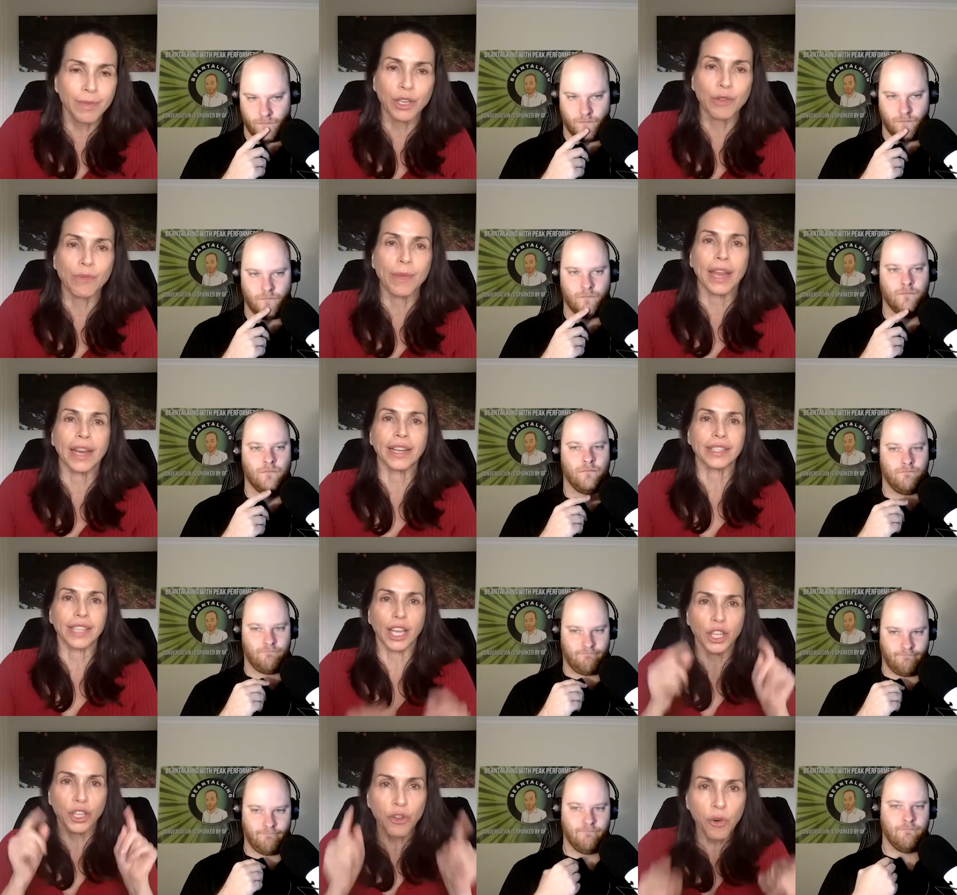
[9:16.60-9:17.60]
Speaker 1: you made. It's like,
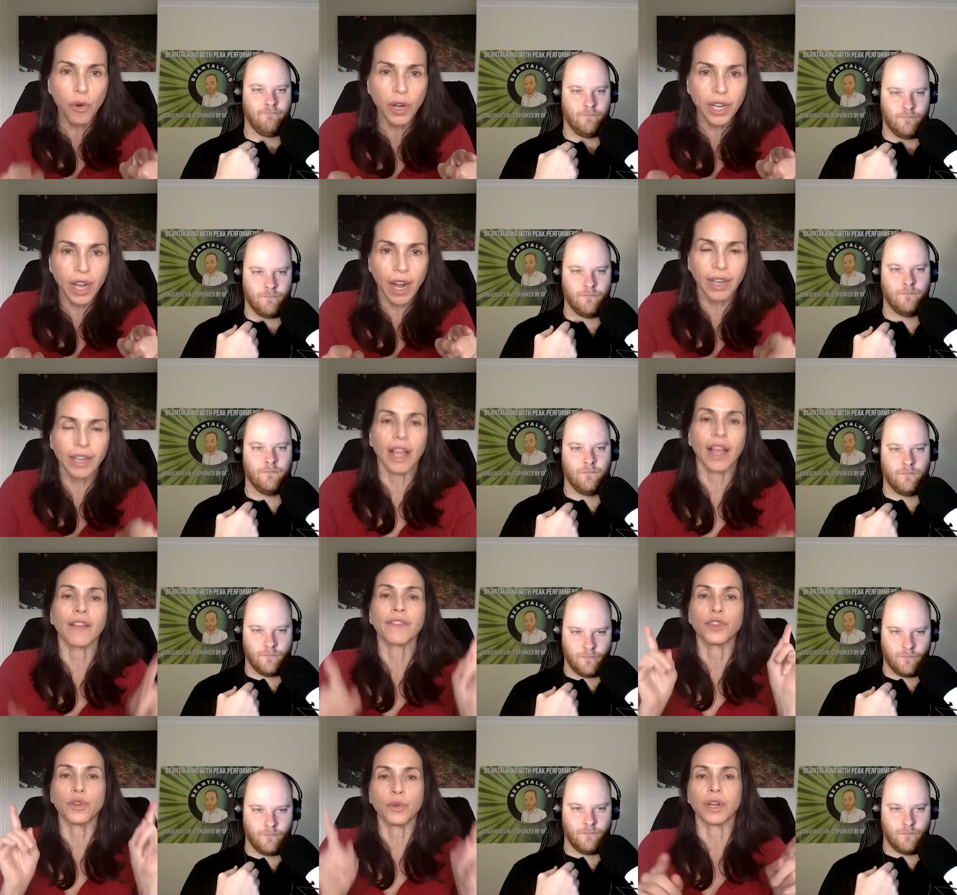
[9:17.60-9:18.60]
you are not enough. You
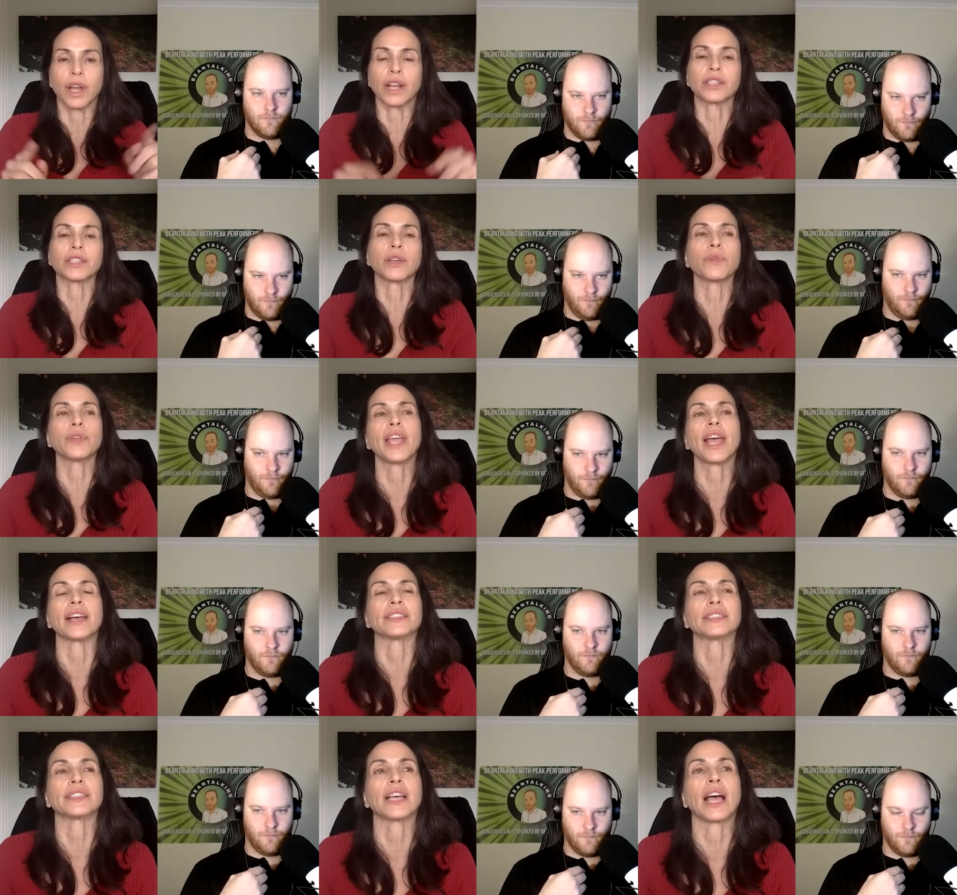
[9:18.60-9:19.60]
are not. So yes,
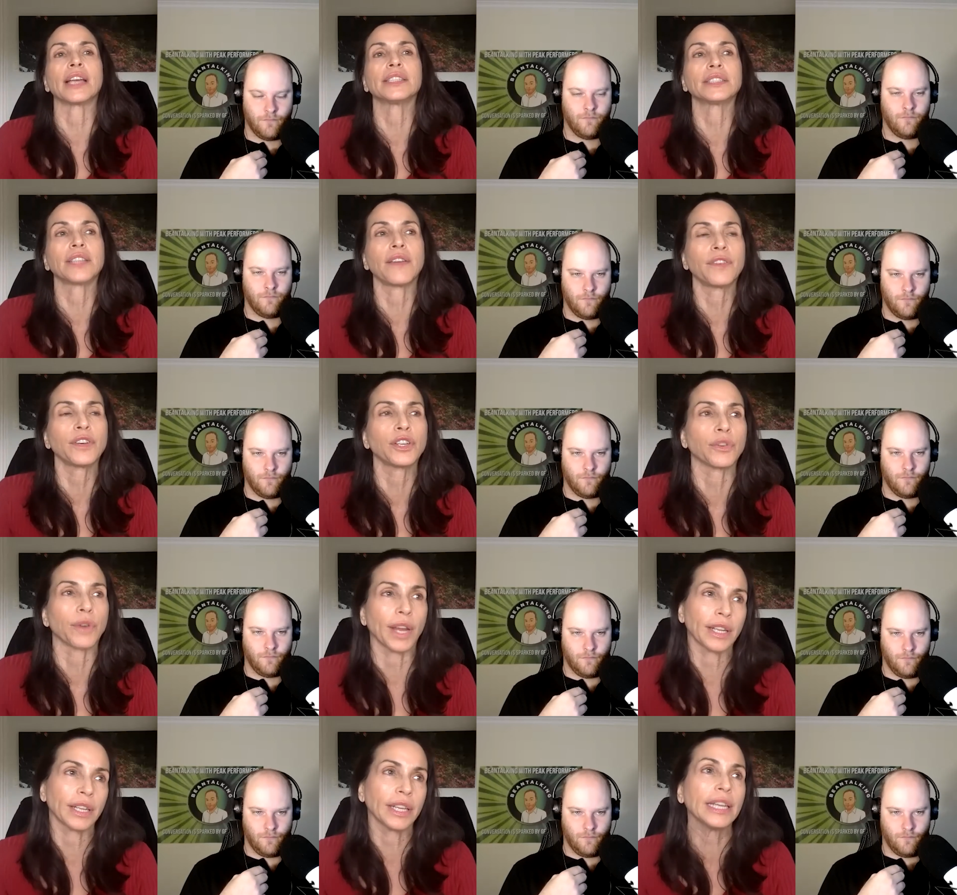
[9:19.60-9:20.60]
I suffered
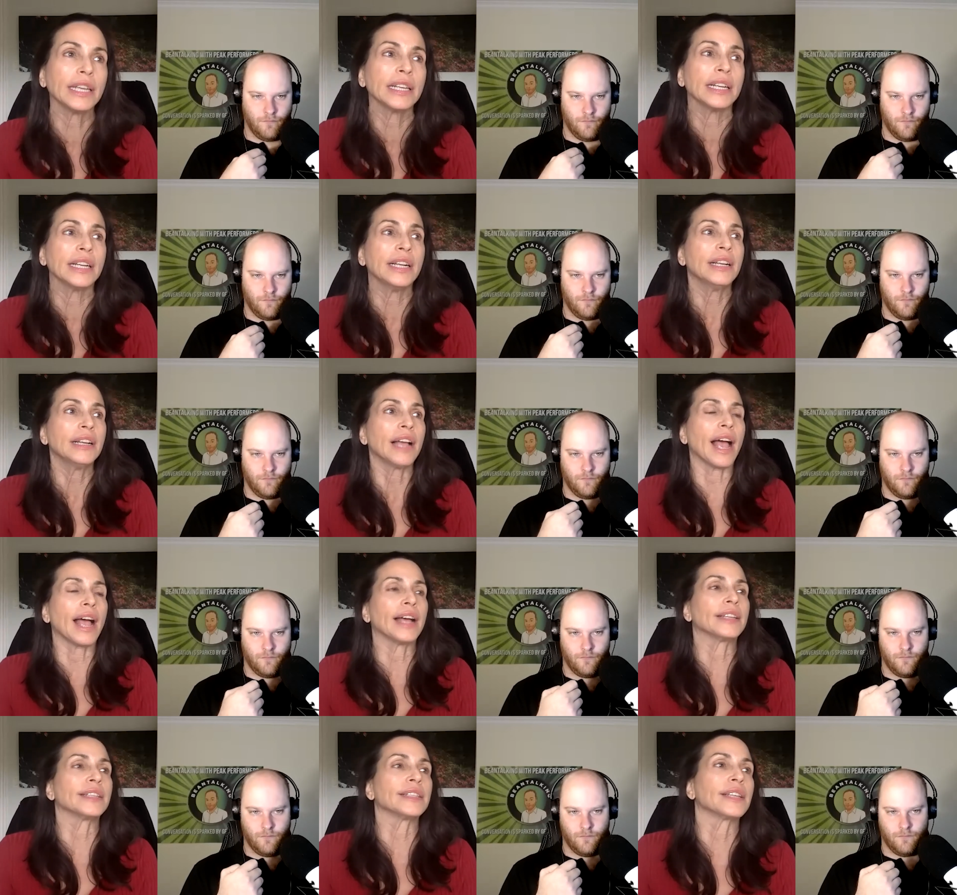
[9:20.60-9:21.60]
greatly.
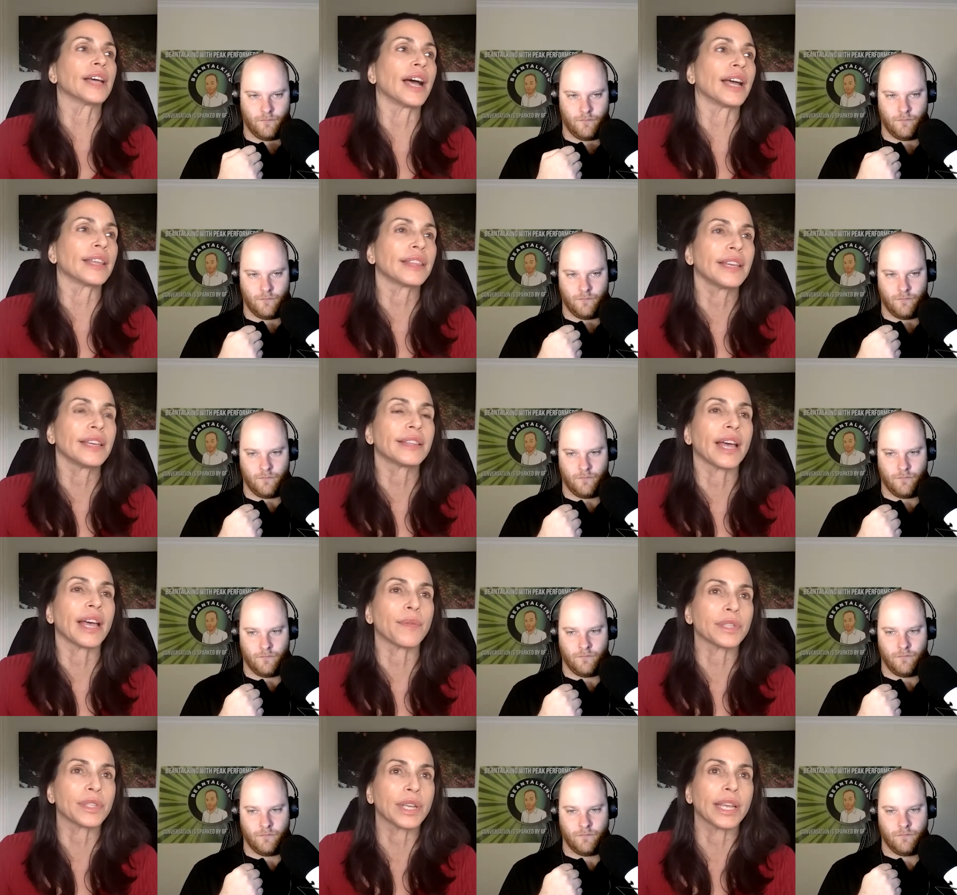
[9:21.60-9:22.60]
And I think that was,
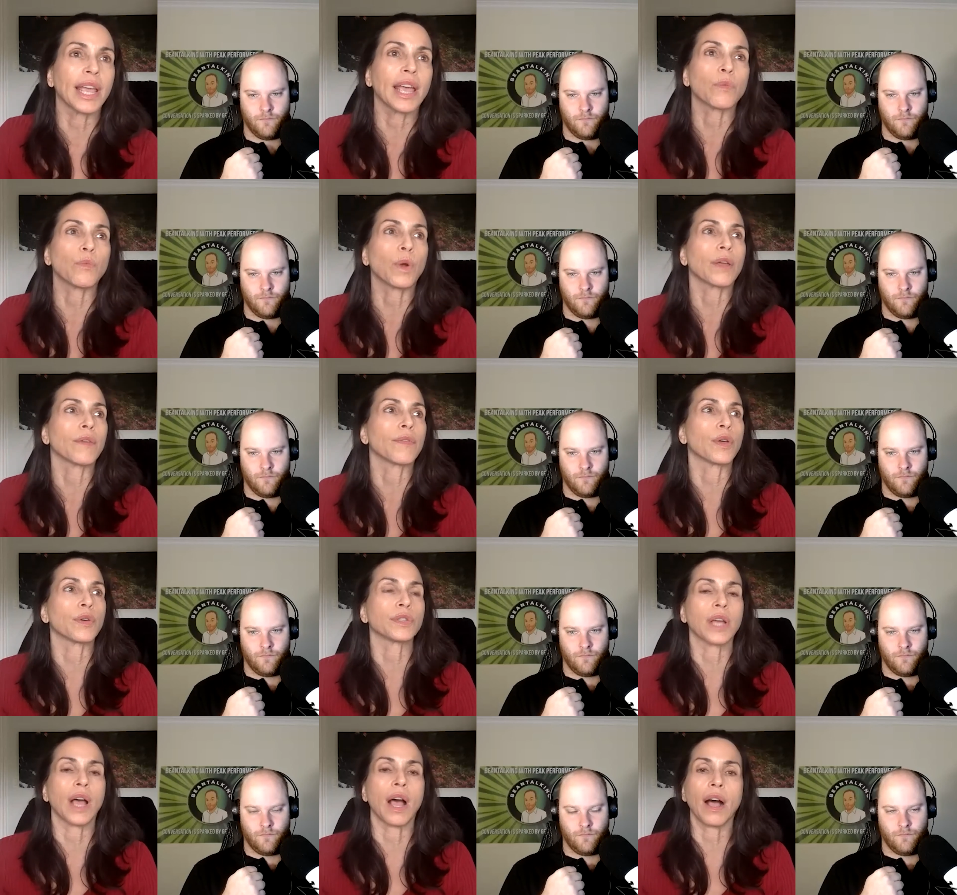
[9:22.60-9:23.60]
again, one of those
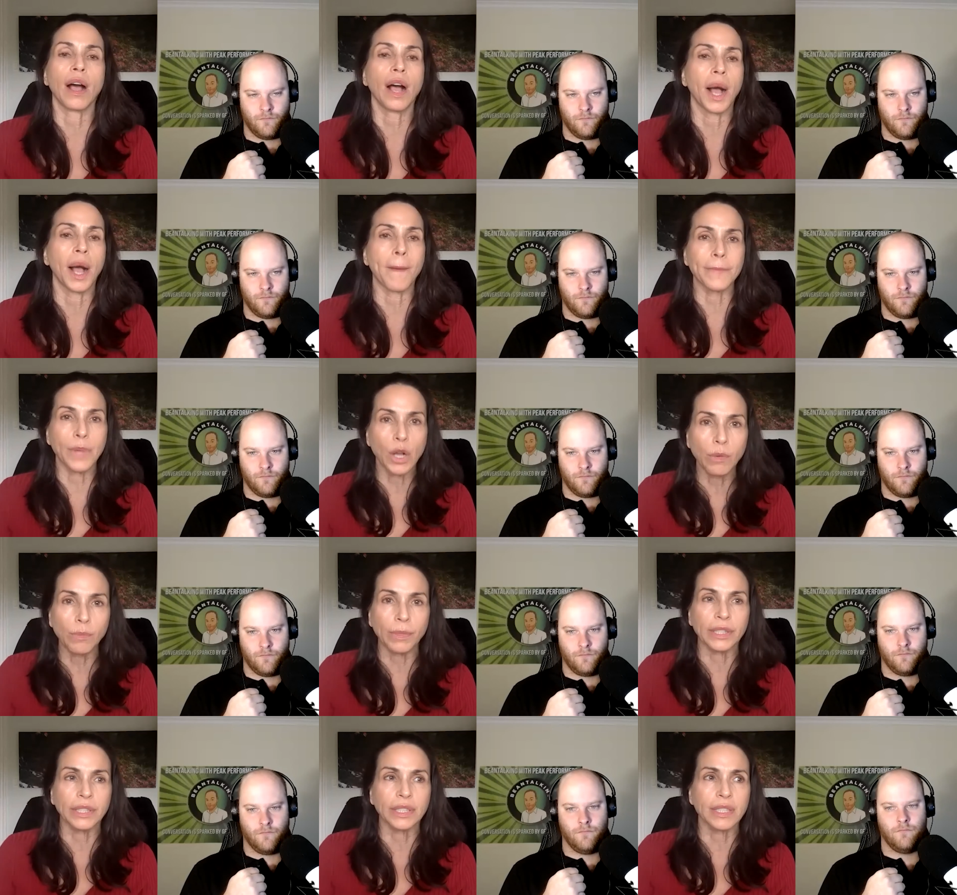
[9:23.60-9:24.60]
aha
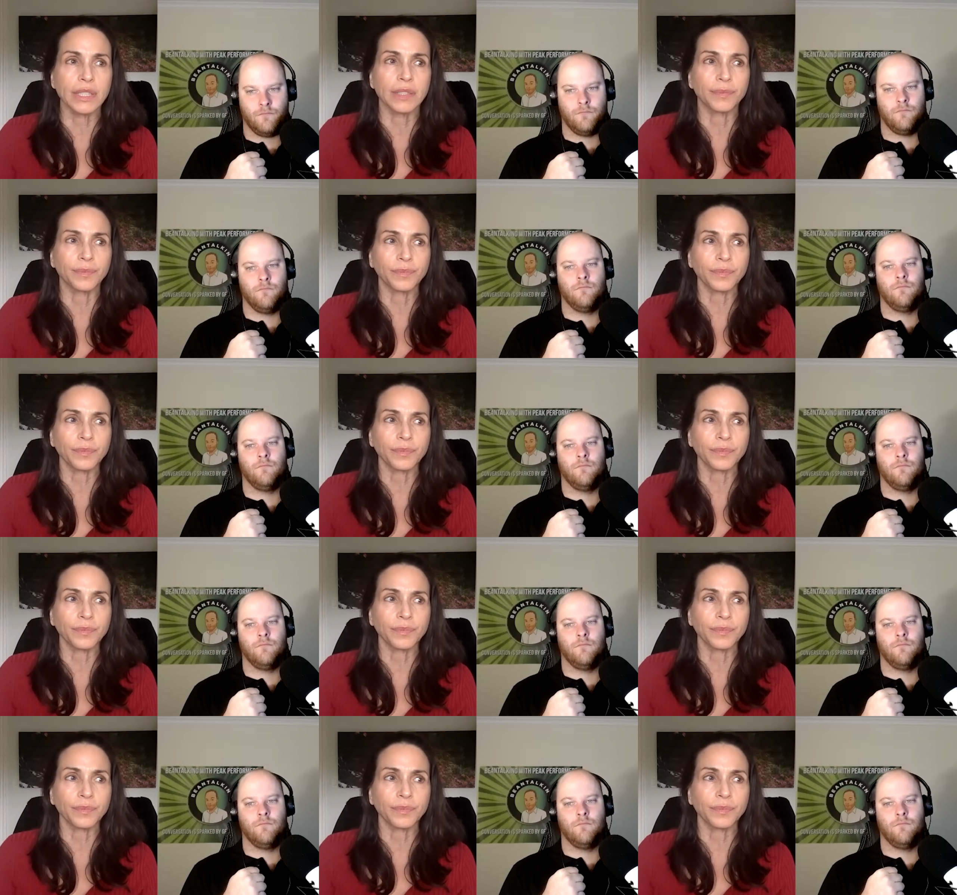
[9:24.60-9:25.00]
moments